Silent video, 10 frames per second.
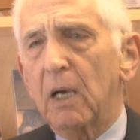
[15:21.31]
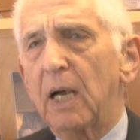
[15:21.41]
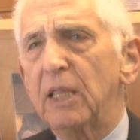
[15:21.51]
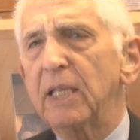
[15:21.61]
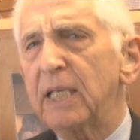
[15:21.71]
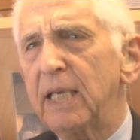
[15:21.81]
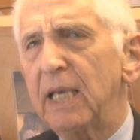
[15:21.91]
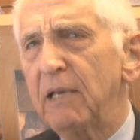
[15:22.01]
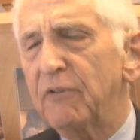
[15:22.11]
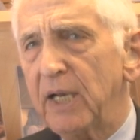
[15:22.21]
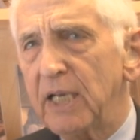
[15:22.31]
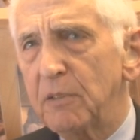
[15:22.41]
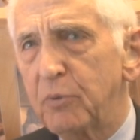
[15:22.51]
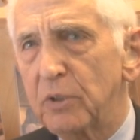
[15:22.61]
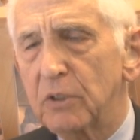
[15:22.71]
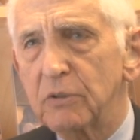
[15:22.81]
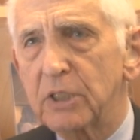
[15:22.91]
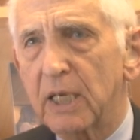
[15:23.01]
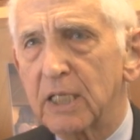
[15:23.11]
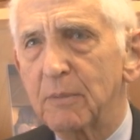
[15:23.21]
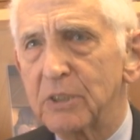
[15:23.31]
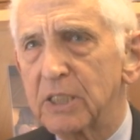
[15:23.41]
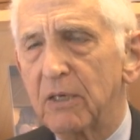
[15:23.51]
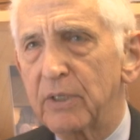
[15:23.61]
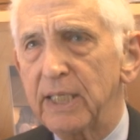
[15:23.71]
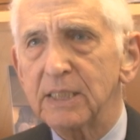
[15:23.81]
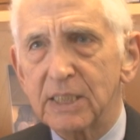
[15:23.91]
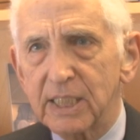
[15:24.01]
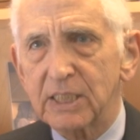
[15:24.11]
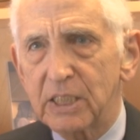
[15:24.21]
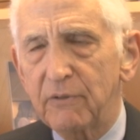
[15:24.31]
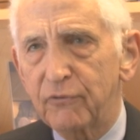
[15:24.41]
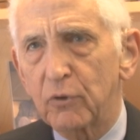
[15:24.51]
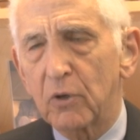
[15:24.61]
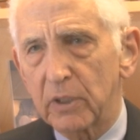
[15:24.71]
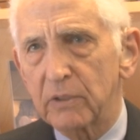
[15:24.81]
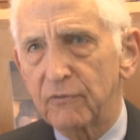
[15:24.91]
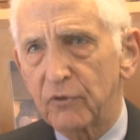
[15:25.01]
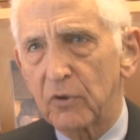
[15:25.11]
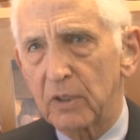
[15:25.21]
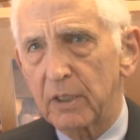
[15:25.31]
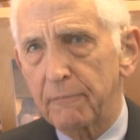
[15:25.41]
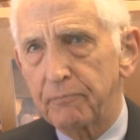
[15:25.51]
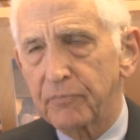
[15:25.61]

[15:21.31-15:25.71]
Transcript: I think if I had put those documents out in 64 in the fall,